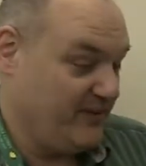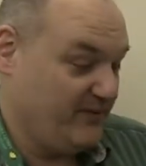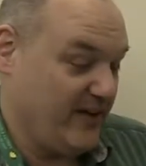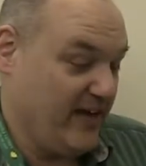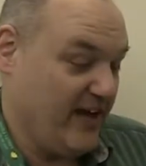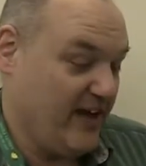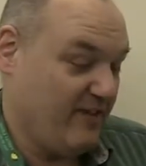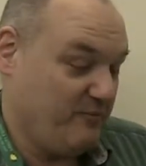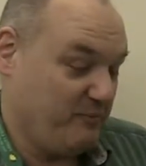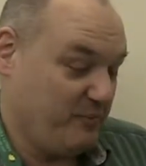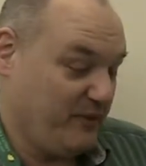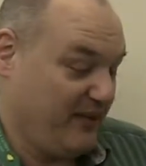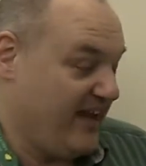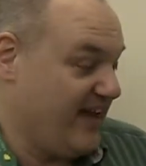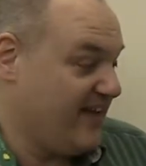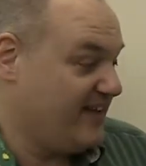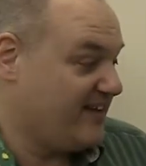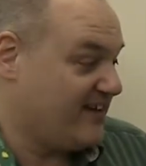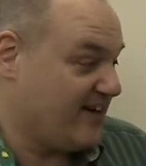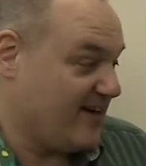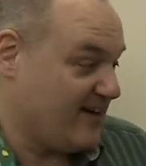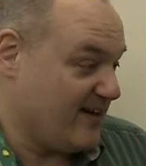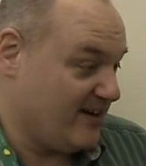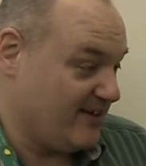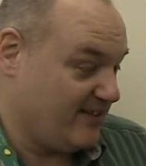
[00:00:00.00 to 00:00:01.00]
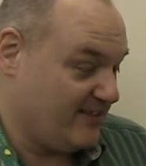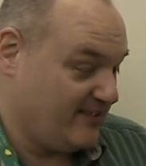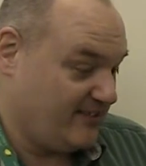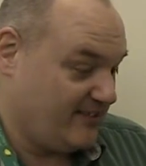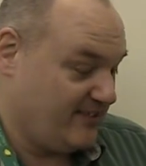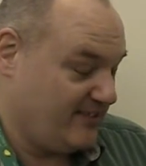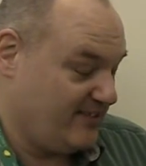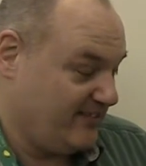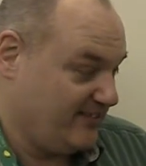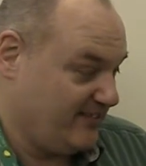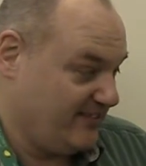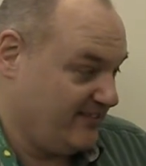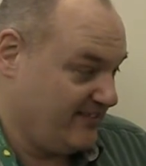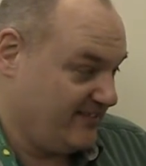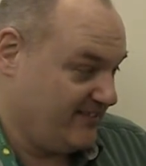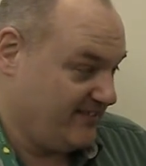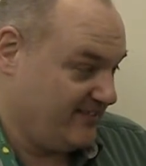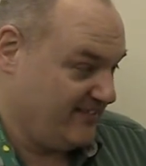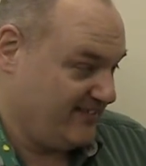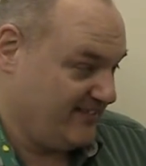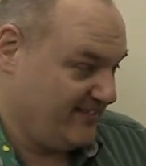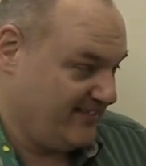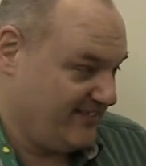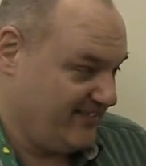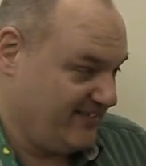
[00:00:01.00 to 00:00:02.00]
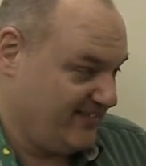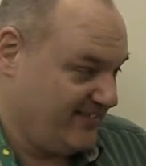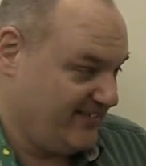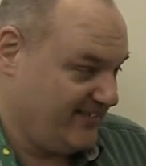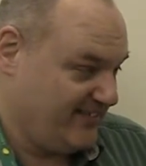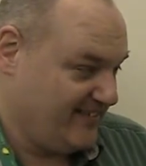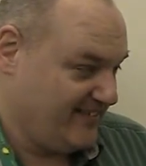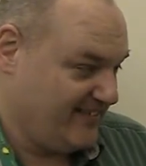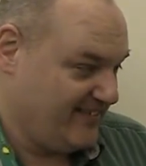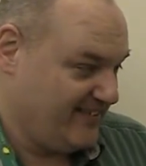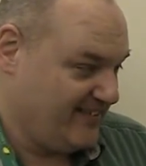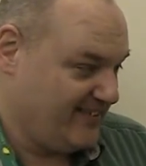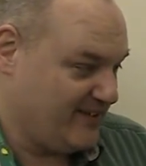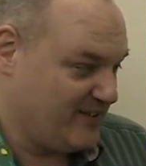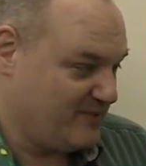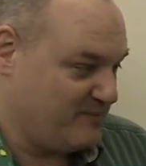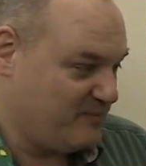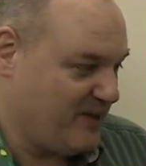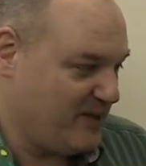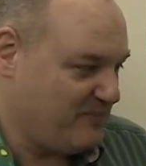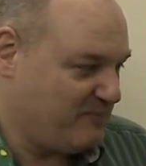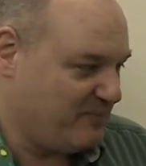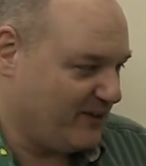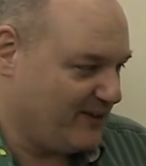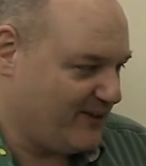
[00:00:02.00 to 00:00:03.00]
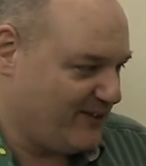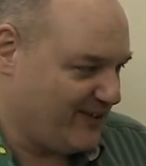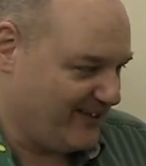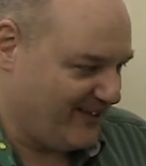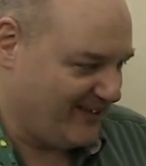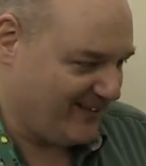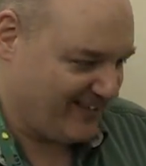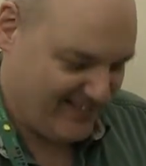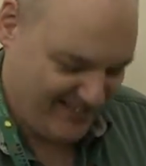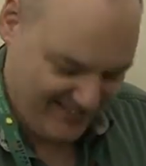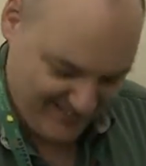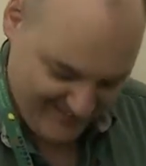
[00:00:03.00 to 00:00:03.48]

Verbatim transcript: we have blank cards uh -huh. that people could. Oh,